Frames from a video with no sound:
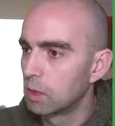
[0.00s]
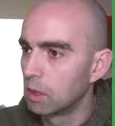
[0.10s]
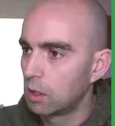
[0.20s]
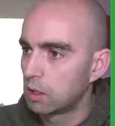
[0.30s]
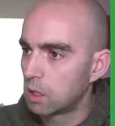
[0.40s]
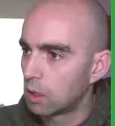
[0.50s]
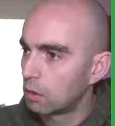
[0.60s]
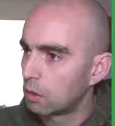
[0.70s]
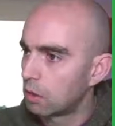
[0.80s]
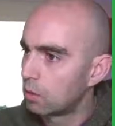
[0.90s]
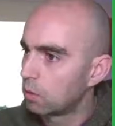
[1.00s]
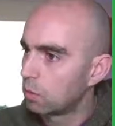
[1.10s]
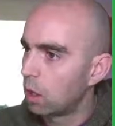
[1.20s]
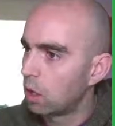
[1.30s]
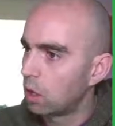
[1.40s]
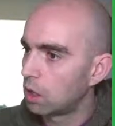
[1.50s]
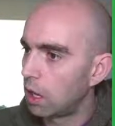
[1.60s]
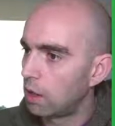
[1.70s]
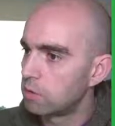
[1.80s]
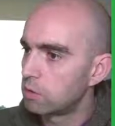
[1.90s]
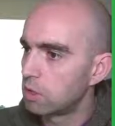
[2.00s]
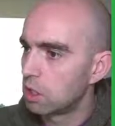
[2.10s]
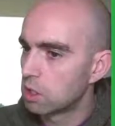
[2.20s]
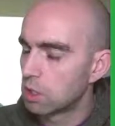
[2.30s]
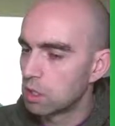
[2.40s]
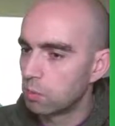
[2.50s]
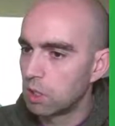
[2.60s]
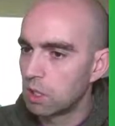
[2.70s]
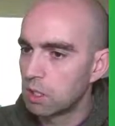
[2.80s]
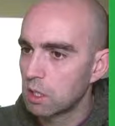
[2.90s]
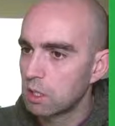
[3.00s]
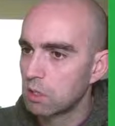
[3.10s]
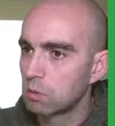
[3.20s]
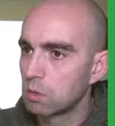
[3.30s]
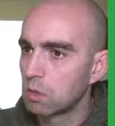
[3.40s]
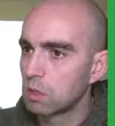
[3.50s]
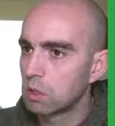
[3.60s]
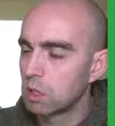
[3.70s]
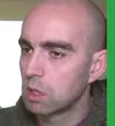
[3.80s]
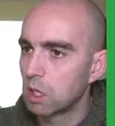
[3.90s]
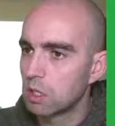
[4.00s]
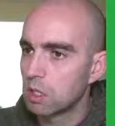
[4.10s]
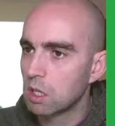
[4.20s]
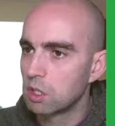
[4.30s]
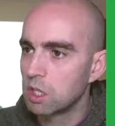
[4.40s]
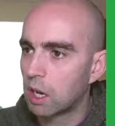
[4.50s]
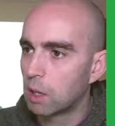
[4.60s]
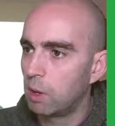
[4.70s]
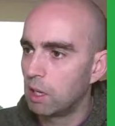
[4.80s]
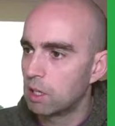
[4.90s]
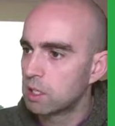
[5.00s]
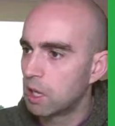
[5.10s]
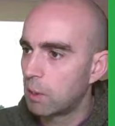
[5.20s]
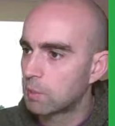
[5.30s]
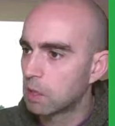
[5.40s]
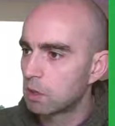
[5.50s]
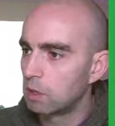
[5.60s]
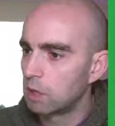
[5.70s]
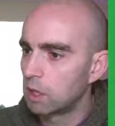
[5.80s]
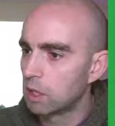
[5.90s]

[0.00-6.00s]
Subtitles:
So while everyone is just completing it, I'm just going to check how many steps are in this.